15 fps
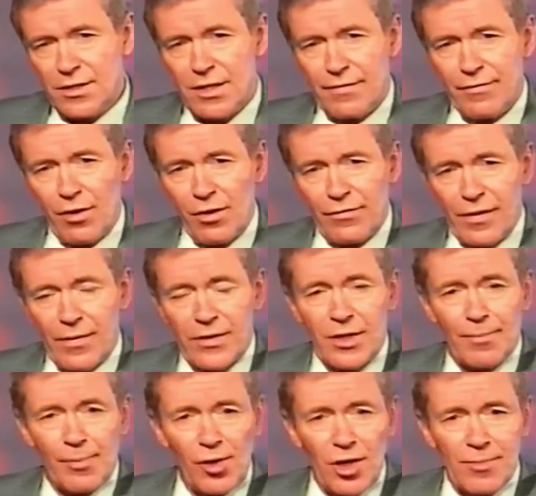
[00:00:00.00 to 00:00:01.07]
involving the
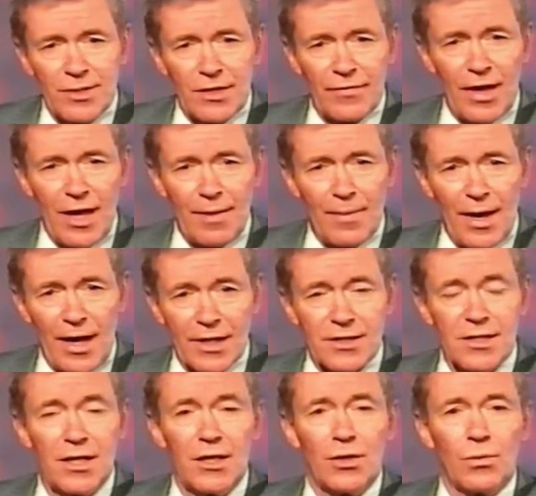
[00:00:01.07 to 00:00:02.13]
deployment of airbags
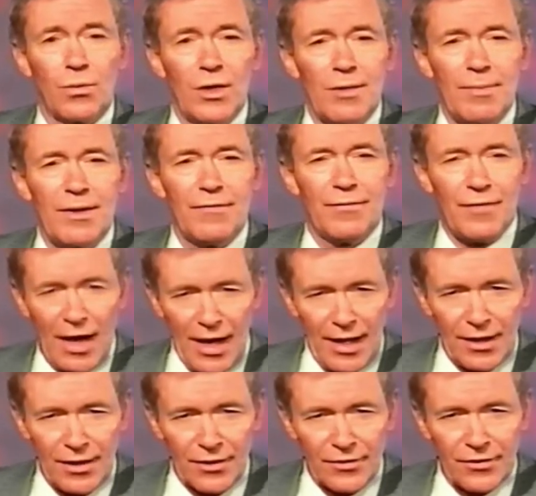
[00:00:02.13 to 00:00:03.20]
will be
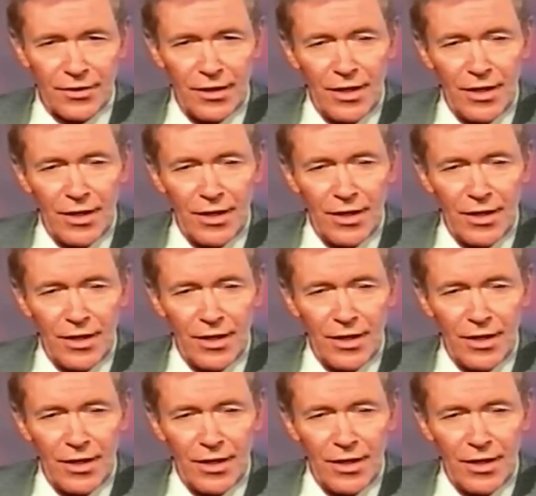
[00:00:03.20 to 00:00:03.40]
violent,